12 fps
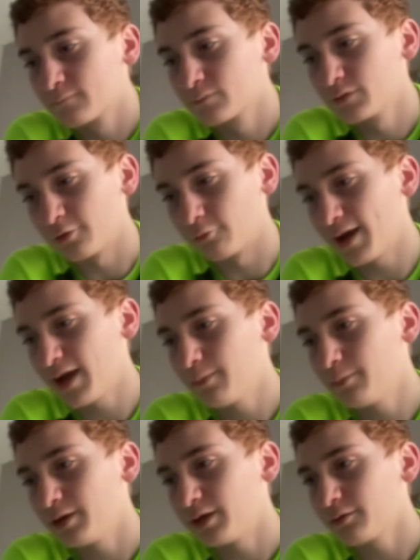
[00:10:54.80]
The grab
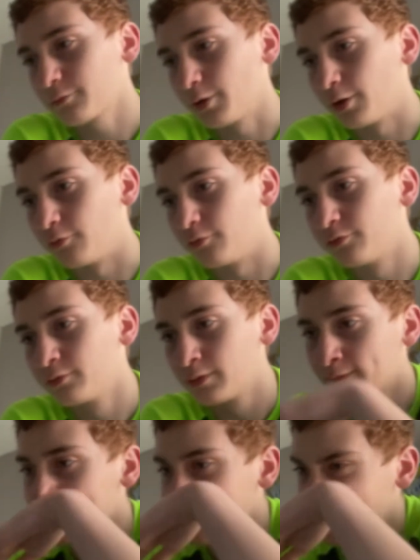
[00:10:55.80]
and throws.
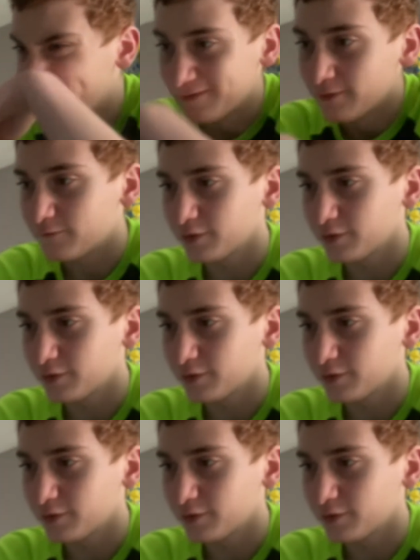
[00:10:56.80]
For